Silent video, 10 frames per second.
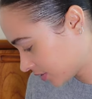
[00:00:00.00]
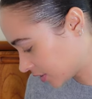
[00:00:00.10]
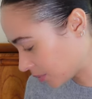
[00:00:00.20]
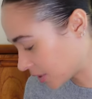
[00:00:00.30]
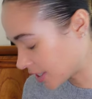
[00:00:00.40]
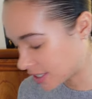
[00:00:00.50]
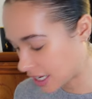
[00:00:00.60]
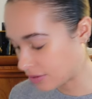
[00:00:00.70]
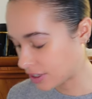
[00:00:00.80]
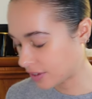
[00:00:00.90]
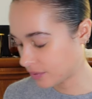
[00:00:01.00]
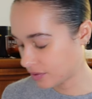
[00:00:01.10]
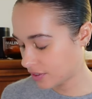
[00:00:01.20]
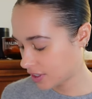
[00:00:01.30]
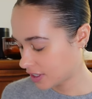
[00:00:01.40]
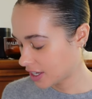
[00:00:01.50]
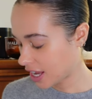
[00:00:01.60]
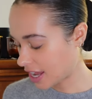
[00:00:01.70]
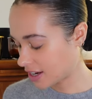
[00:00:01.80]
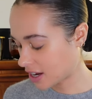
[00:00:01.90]
No, I'm gonna save it.
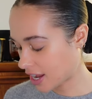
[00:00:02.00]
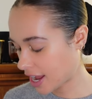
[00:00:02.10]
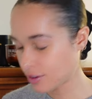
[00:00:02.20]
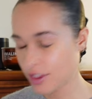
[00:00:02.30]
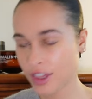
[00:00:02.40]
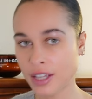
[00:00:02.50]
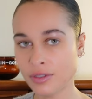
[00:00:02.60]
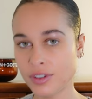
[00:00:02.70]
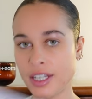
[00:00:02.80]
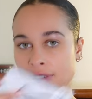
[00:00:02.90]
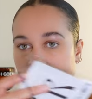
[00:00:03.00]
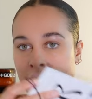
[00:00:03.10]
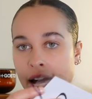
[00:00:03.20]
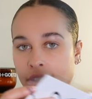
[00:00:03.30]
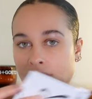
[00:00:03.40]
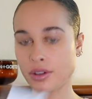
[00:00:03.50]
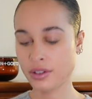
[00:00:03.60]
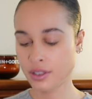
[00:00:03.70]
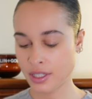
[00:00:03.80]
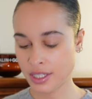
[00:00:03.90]
And I have a thing for leaving tags
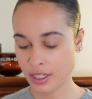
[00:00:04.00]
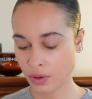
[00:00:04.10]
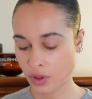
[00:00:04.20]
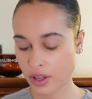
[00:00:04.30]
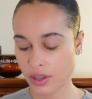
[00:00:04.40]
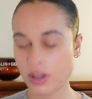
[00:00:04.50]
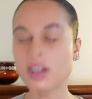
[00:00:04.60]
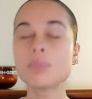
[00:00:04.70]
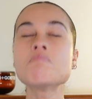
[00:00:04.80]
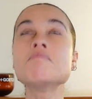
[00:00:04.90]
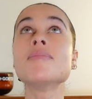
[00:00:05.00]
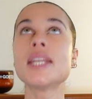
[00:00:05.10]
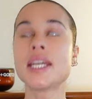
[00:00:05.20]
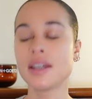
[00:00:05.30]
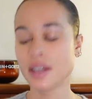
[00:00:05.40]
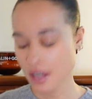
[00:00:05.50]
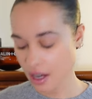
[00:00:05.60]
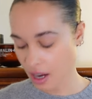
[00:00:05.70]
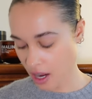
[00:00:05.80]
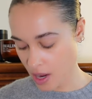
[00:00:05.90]
on until the minute
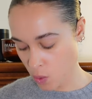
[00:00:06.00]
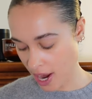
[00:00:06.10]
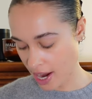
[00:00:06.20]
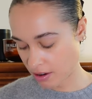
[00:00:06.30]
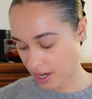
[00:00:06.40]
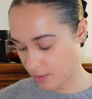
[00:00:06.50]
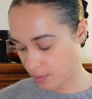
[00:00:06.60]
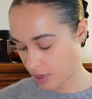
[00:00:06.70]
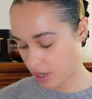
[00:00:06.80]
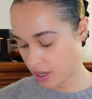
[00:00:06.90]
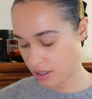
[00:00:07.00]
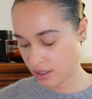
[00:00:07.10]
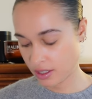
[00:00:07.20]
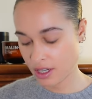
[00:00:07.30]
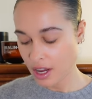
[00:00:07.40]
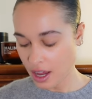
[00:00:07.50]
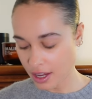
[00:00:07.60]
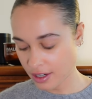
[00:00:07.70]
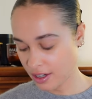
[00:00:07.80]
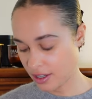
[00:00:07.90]
I wear it, because
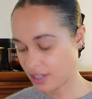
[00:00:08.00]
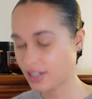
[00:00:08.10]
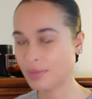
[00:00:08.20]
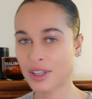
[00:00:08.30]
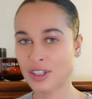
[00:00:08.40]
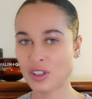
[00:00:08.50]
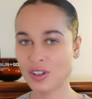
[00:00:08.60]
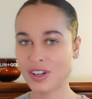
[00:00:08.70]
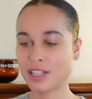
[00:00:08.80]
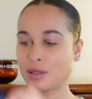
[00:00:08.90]
I don't know, there's something so nice